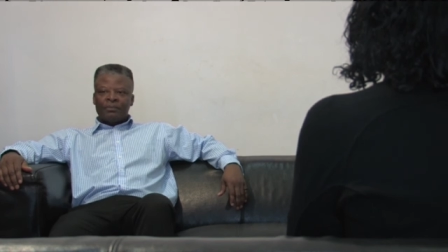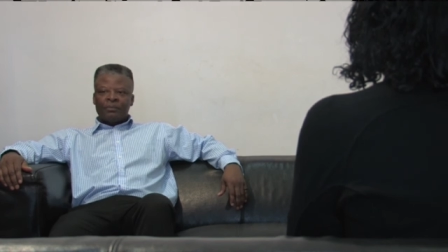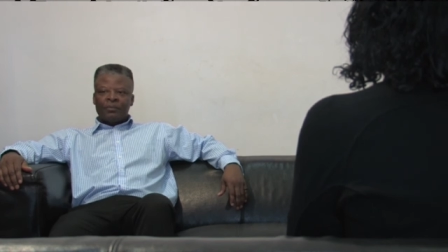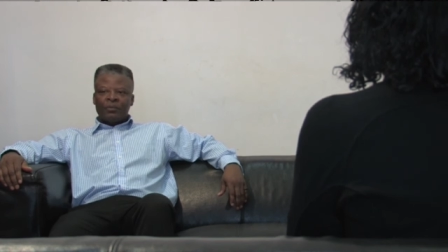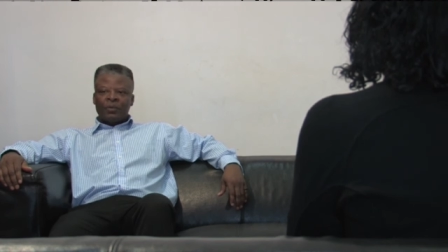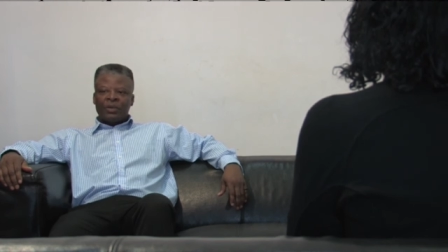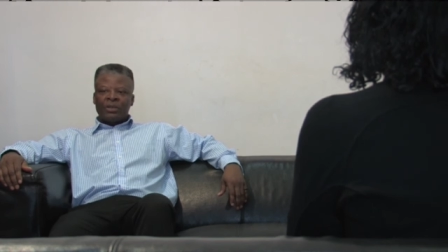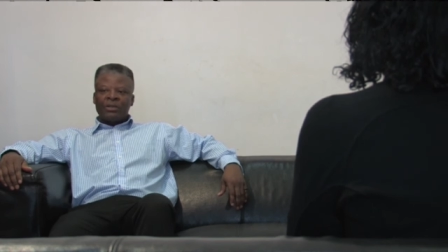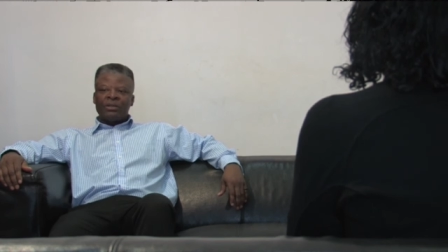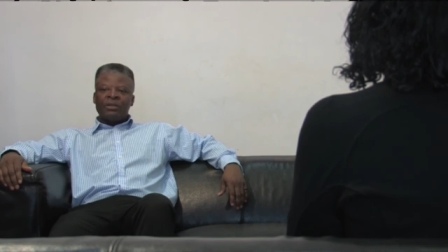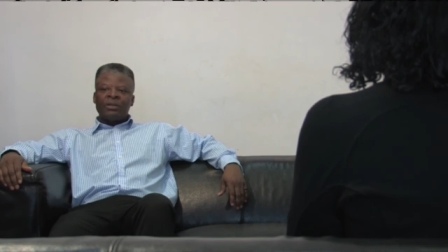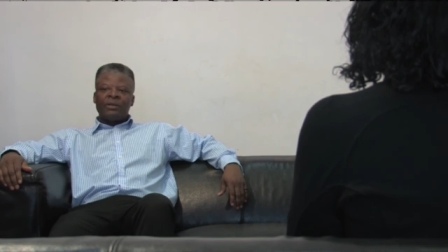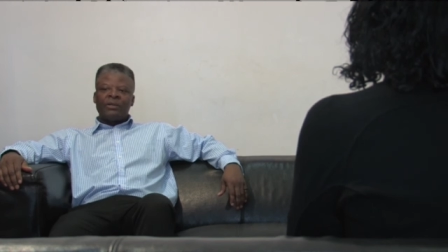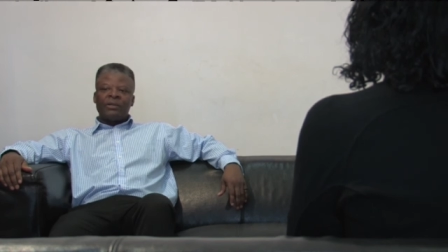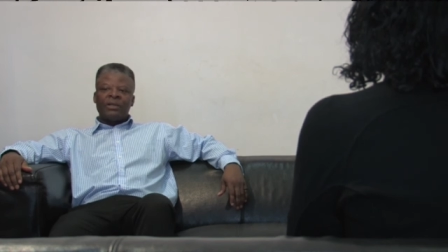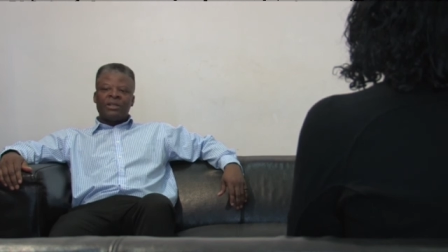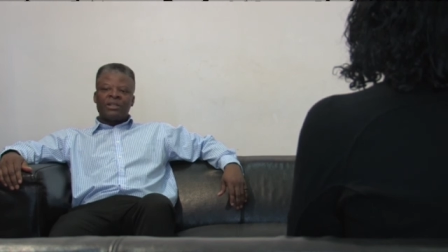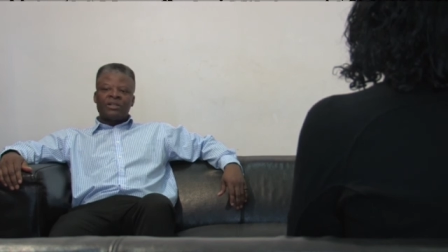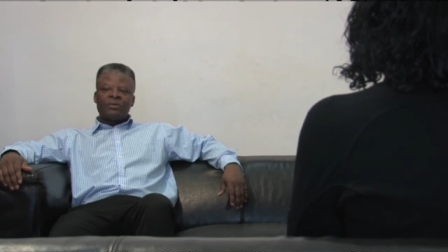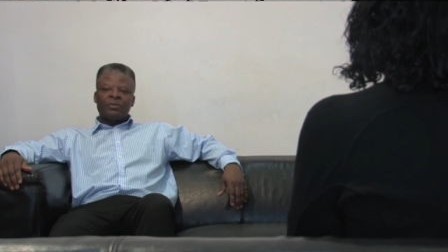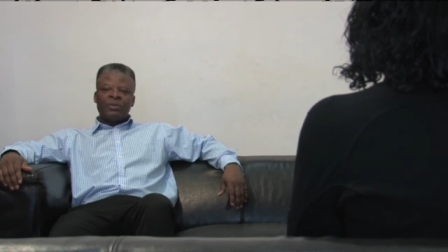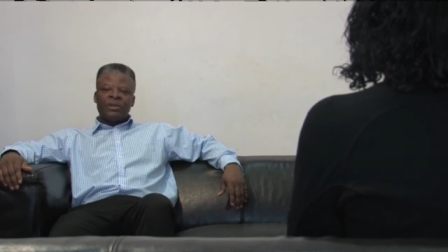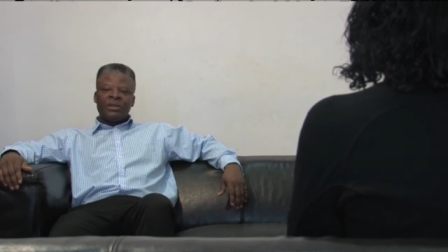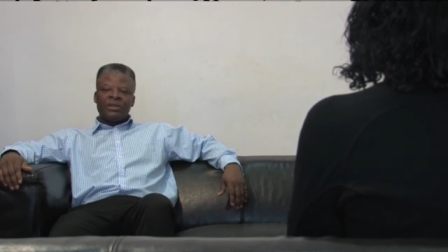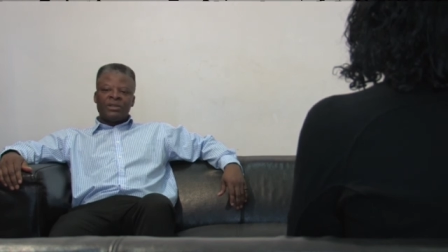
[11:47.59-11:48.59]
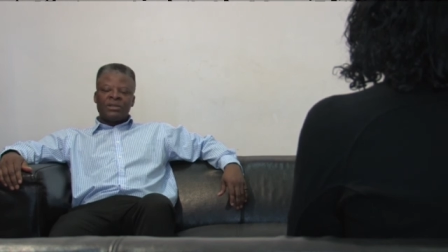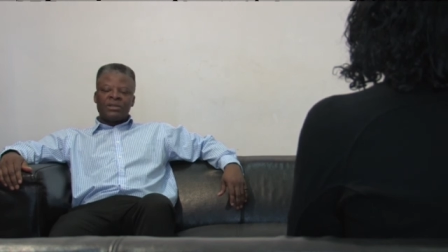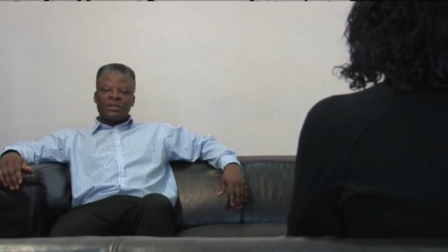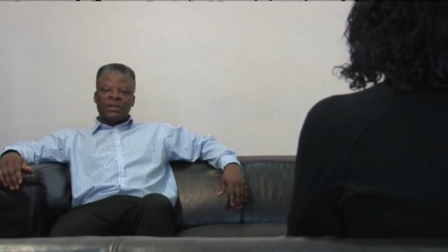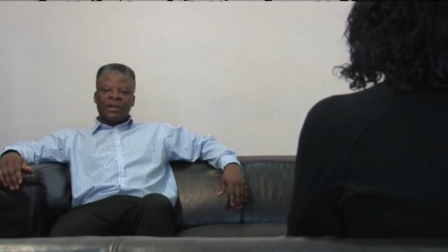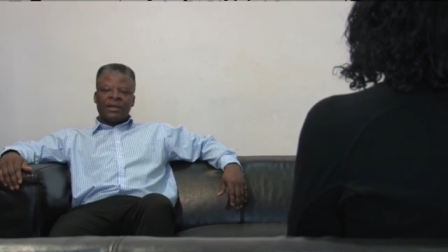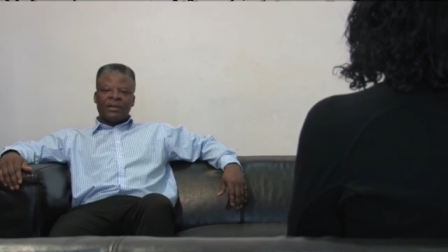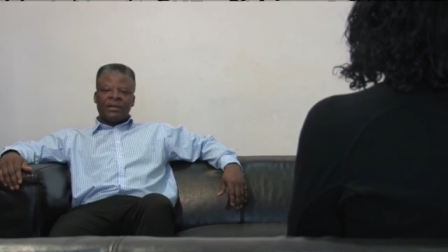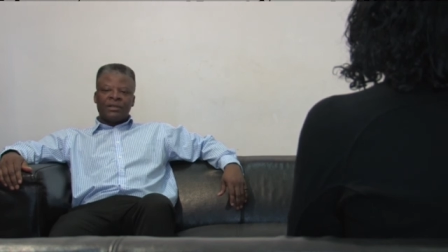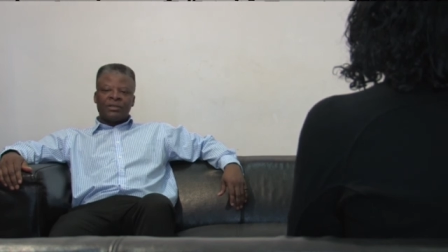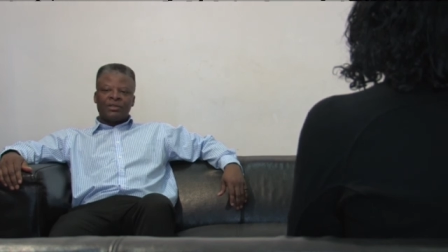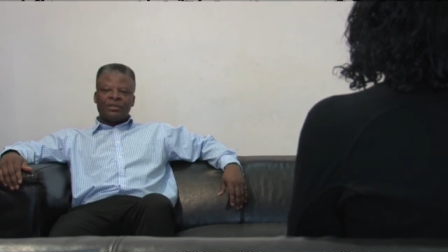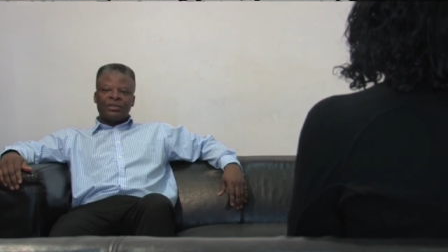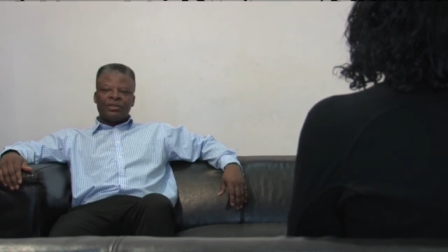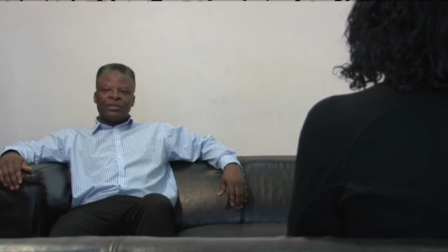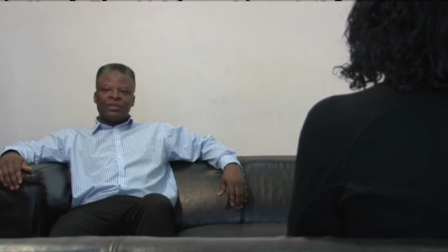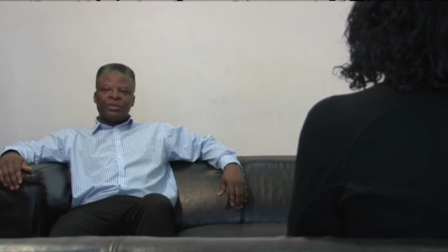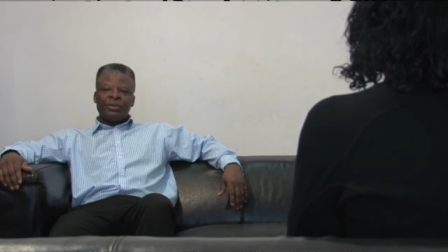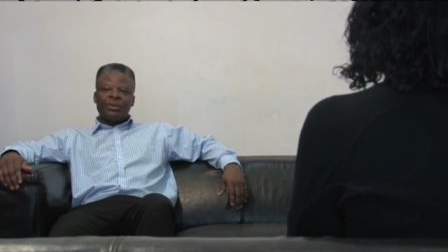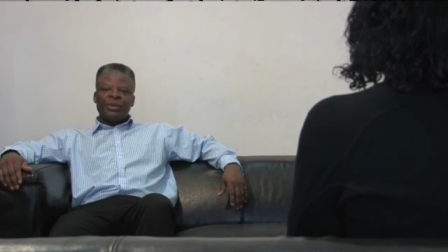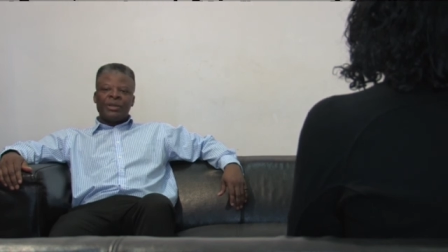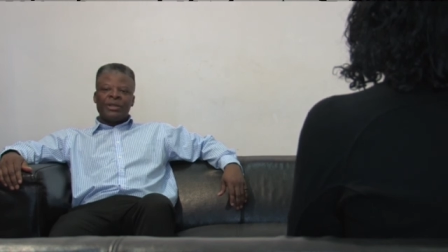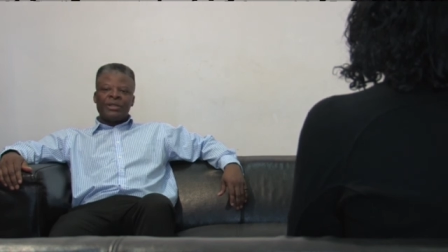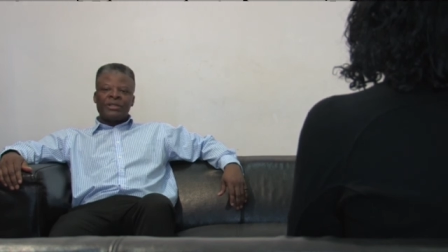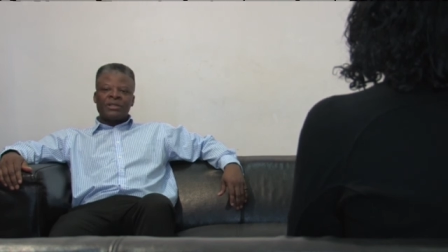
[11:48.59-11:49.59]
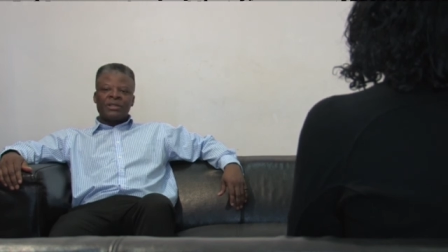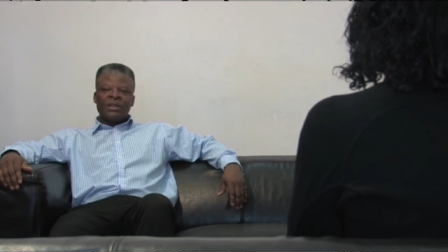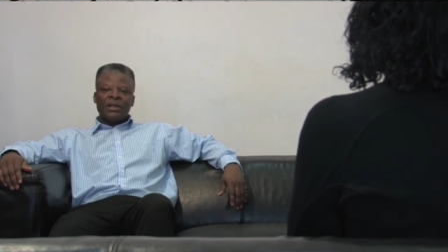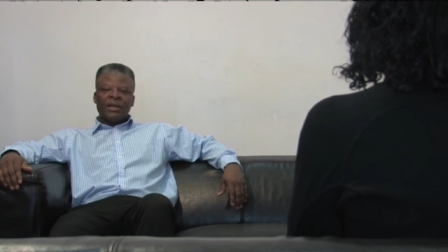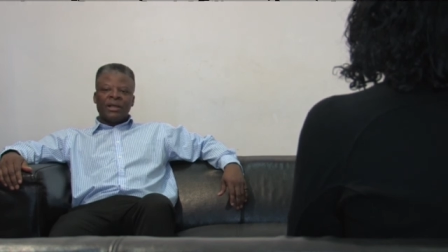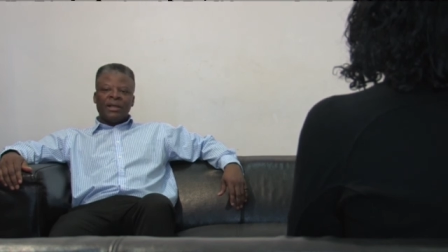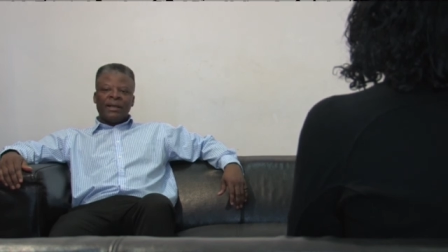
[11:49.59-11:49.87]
one of the things we decided to do is,